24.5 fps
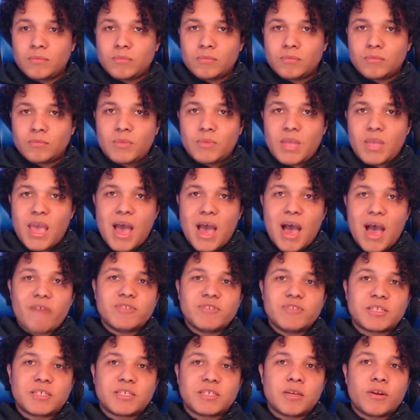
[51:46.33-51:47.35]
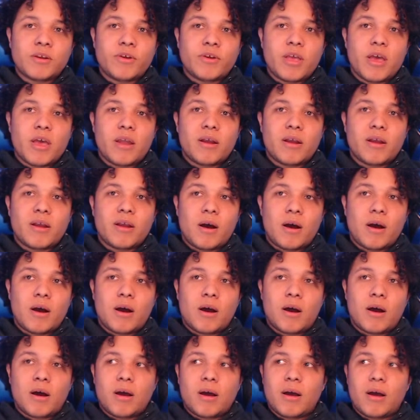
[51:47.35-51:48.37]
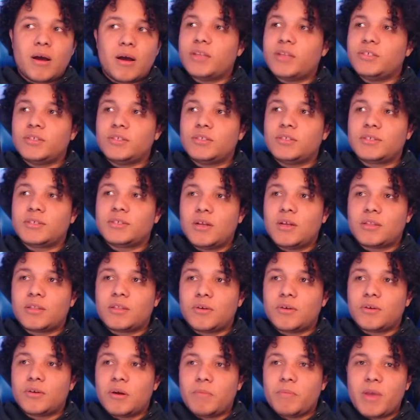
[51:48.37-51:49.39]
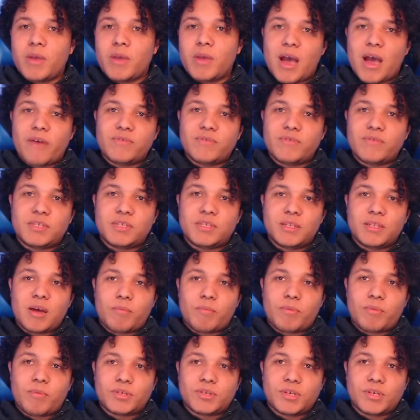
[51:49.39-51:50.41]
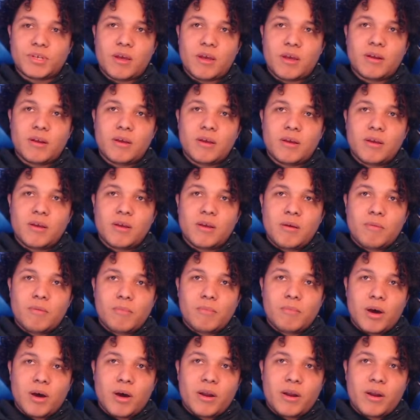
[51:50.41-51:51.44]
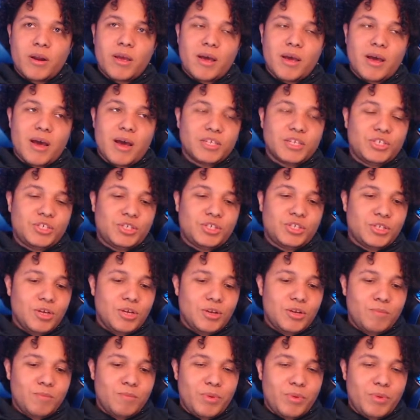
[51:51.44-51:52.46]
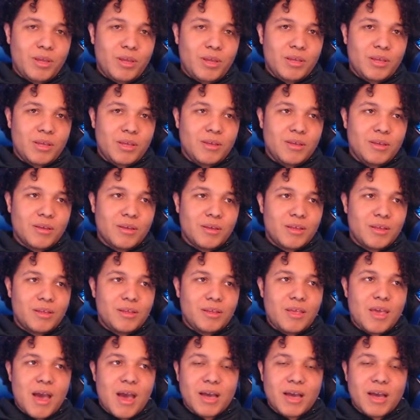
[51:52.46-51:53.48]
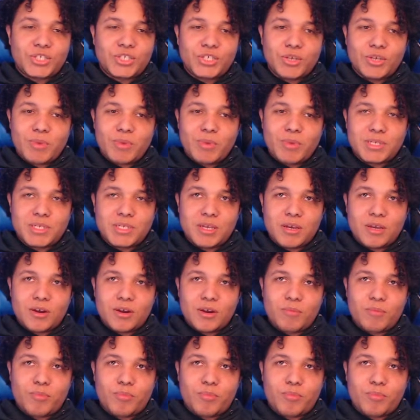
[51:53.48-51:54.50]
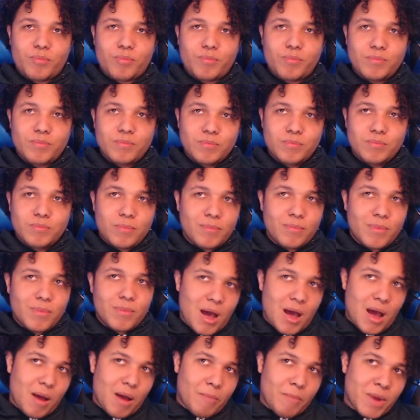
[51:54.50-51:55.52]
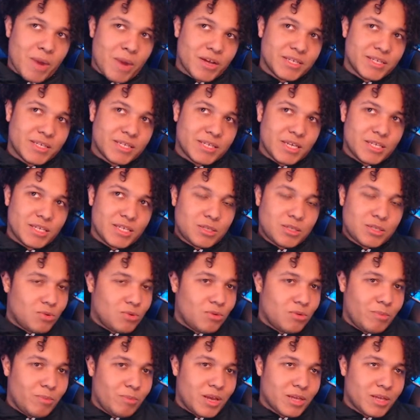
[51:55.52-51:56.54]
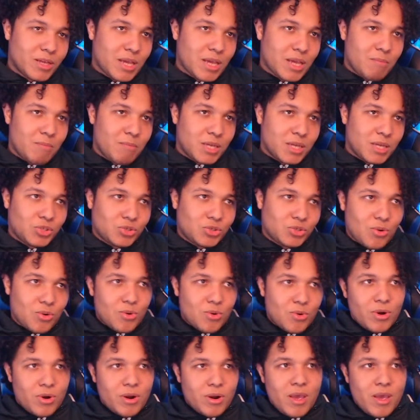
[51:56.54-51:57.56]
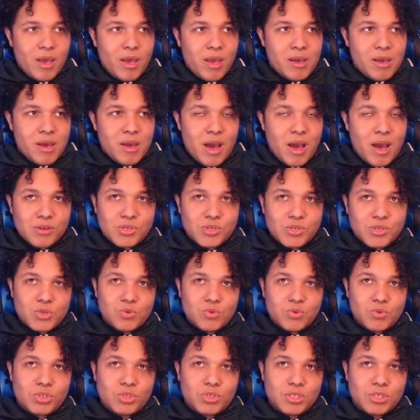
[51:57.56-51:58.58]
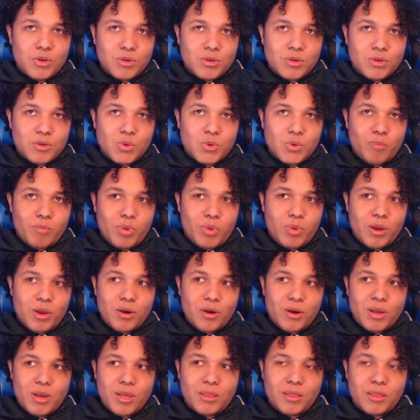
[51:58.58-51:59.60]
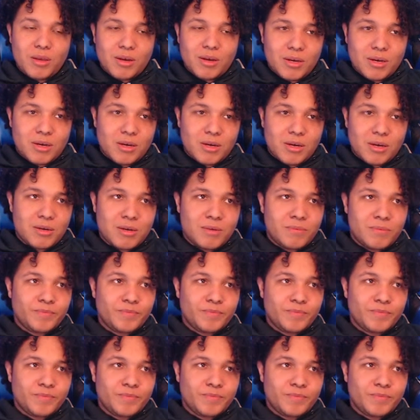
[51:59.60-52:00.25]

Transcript: Yeah, I haven't seen her yet. I just looked her up. Yeah, I haven't seen that person yet. But I should be, yeah, I should be seeing her. I'm not gonna say soon because I'm not sure how soon she's going to appear in the